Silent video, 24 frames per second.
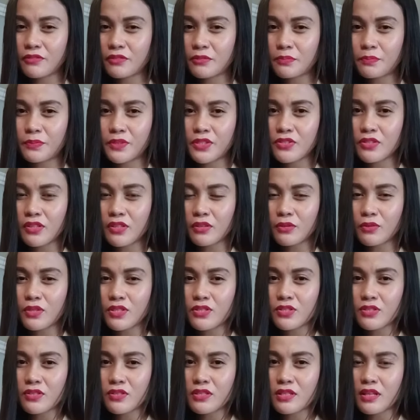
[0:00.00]
personal
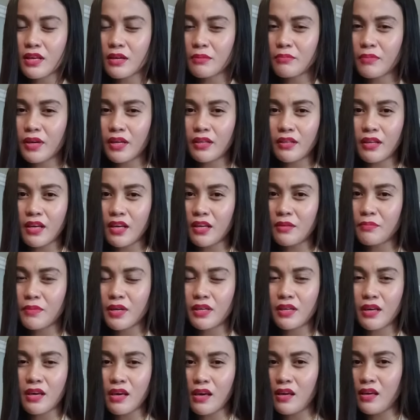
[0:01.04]
questions like my name,
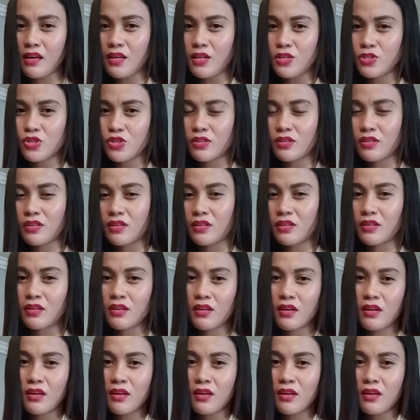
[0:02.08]
my age, and then